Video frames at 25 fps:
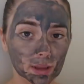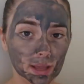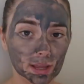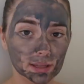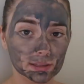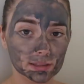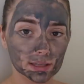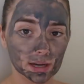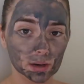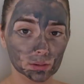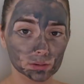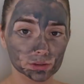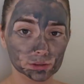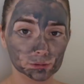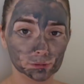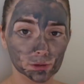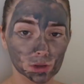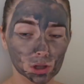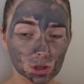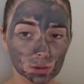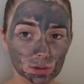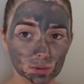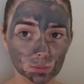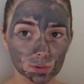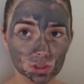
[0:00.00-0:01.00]
plans that I was
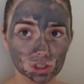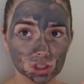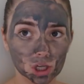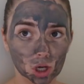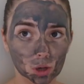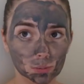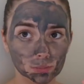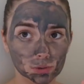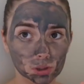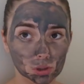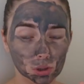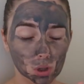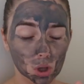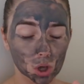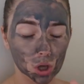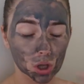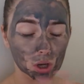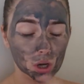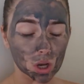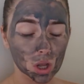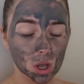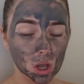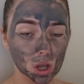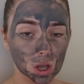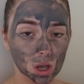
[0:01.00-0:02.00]
following which helped a
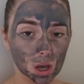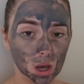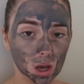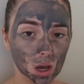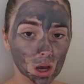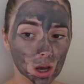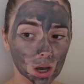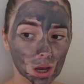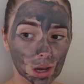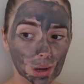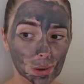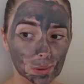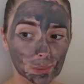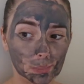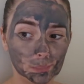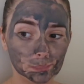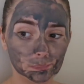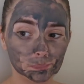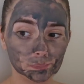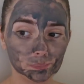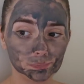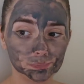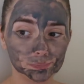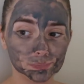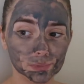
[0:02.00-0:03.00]
lot
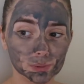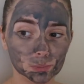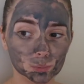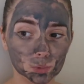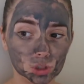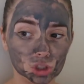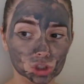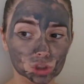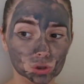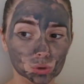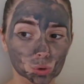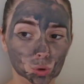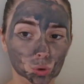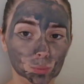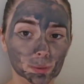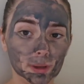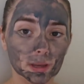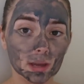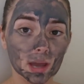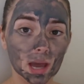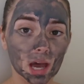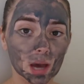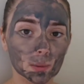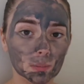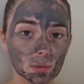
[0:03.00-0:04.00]
um, which taught me
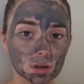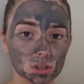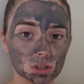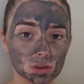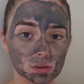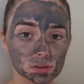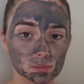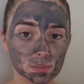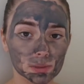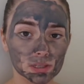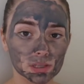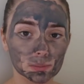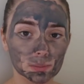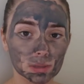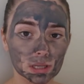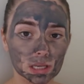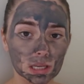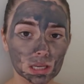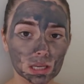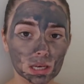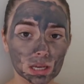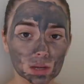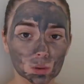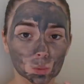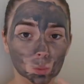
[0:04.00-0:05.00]
how much I was meant to be
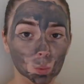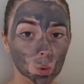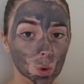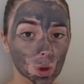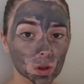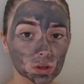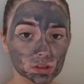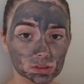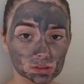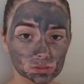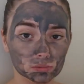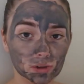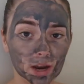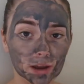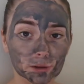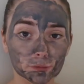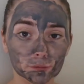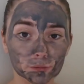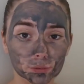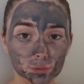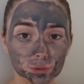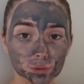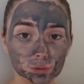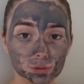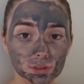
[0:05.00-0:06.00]
eating, what's the right
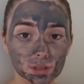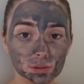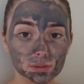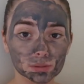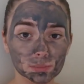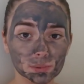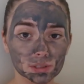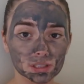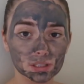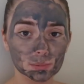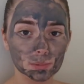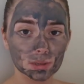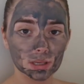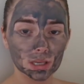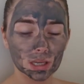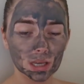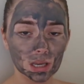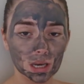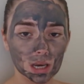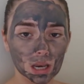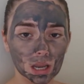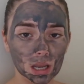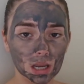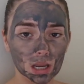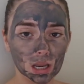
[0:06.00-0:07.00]
foods I was meant to be
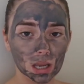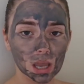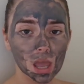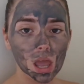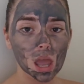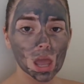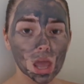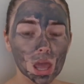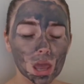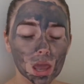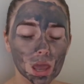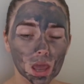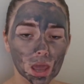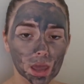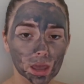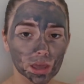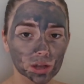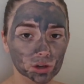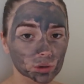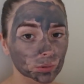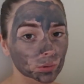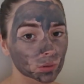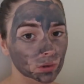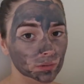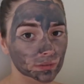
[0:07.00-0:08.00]
eating,
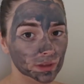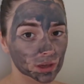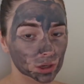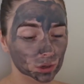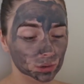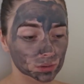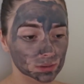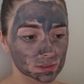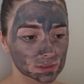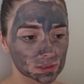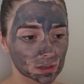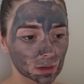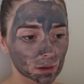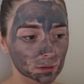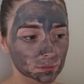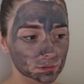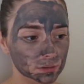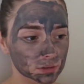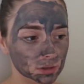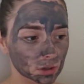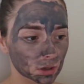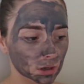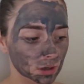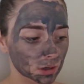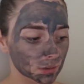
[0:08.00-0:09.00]
and all of that good stuff.
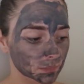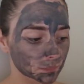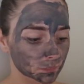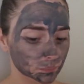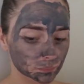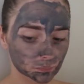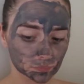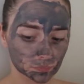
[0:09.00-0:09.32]
So